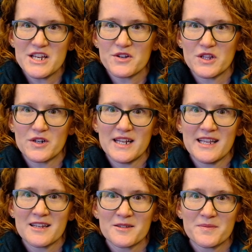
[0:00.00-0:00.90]
you're learning.
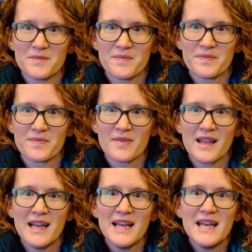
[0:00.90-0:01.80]

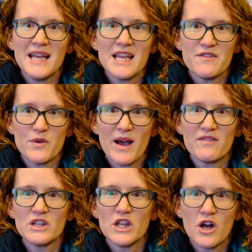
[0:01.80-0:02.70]
If you have
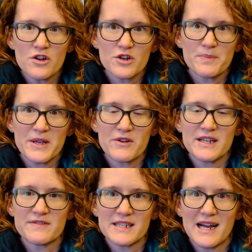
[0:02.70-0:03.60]
a longer period
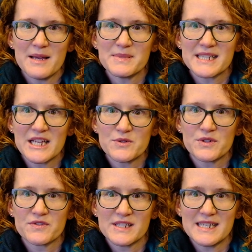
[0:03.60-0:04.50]
of time
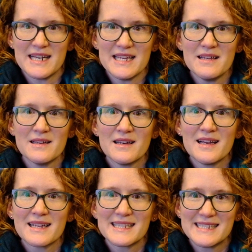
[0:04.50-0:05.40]
scheduled for study,
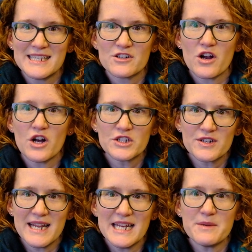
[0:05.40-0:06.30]
consider
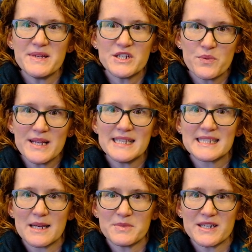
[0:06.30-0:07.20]
alternating between
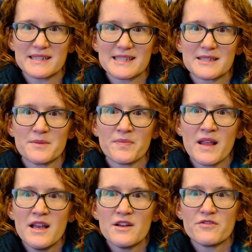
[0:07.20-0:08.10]
subjects.
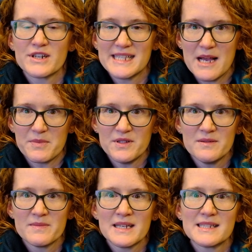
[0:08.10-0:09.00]
For example,
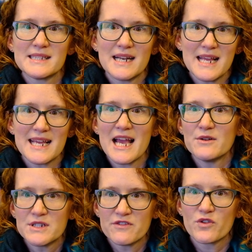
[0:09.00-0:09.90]
study
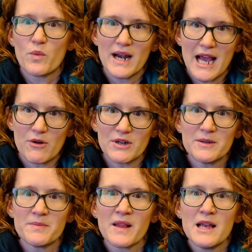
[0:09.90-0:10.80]
accounting for 1 hour
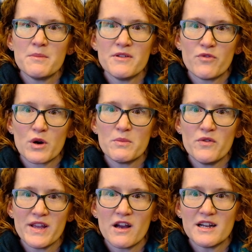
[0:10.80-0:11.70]
before
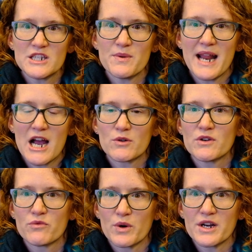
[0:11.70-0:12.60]
moving on to an hour
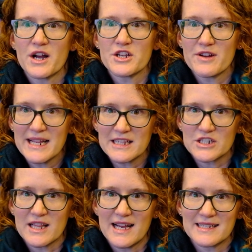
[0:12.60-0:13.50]
of work on your English
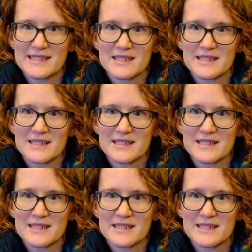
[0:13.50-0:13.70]
class.